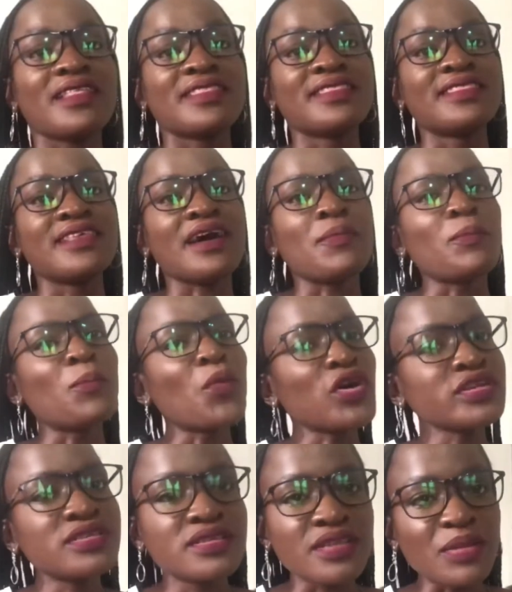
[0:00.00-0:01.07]
The
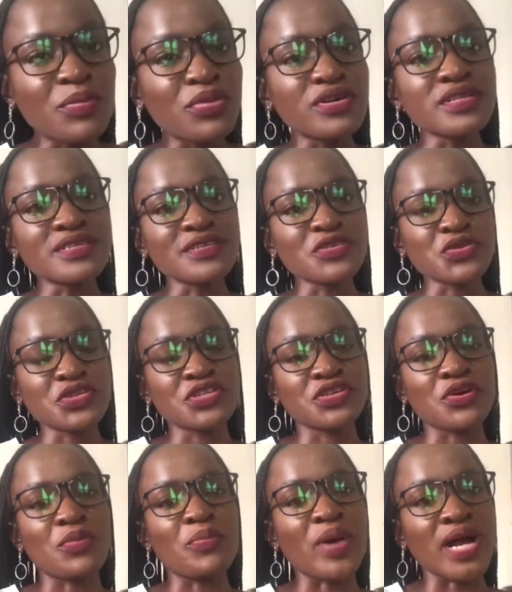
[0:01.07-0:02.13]
most important
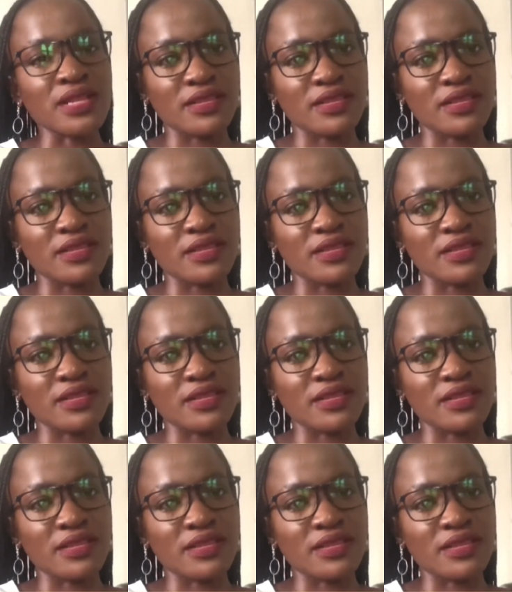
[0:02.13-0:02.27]
critical part